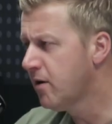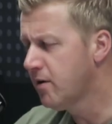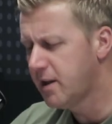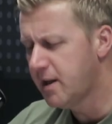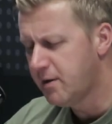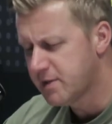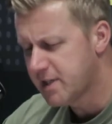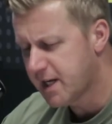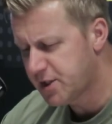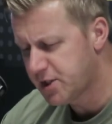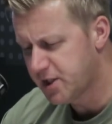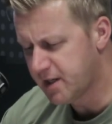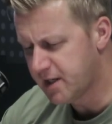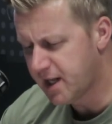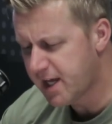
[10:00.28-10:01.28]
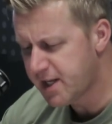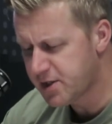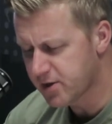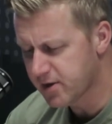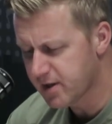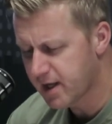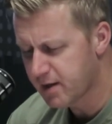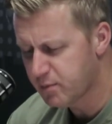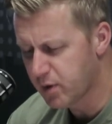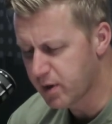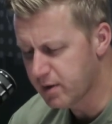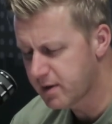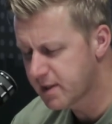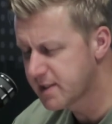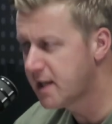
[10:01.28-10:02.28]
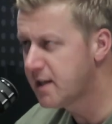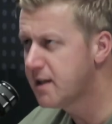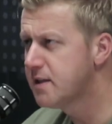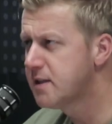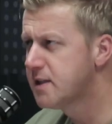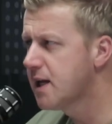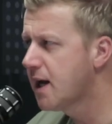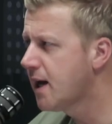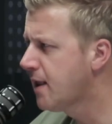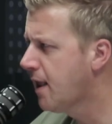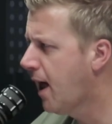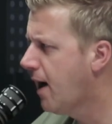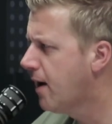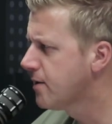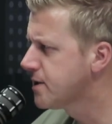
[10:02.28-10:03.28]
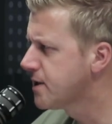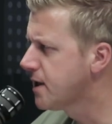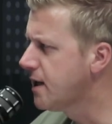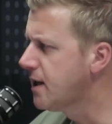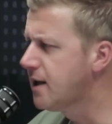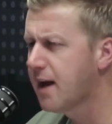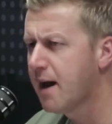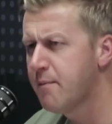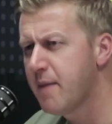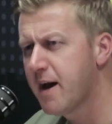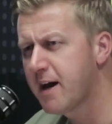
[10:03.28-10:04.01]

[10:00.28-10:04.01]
know that he was actually in danger at that point because they did say in the house that he'd come